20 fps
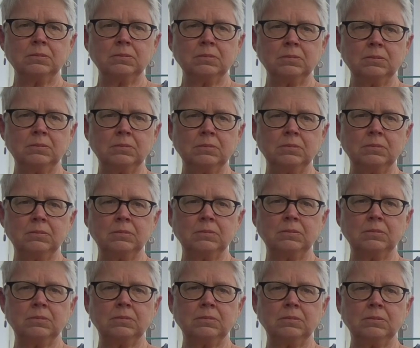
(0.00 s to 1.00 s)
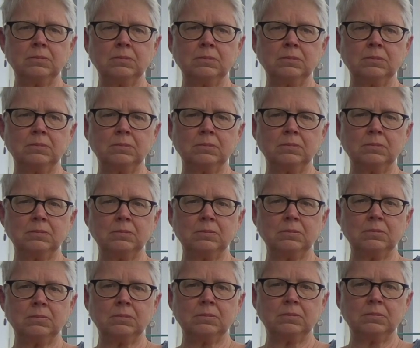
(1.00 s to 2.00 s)

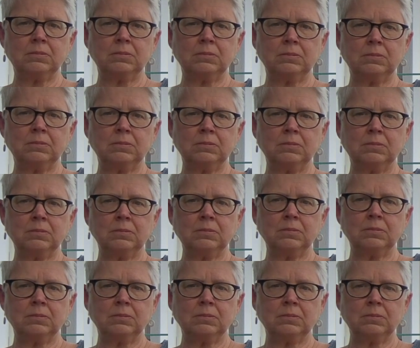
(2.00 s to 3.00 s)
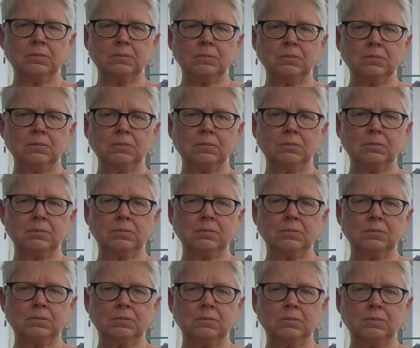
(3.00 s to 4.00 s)

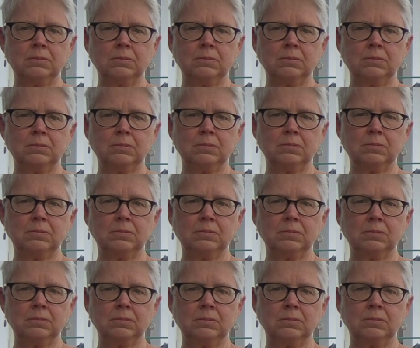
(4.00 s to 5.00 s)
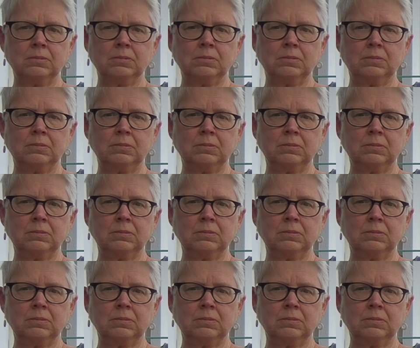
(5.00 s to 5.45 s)
(silent)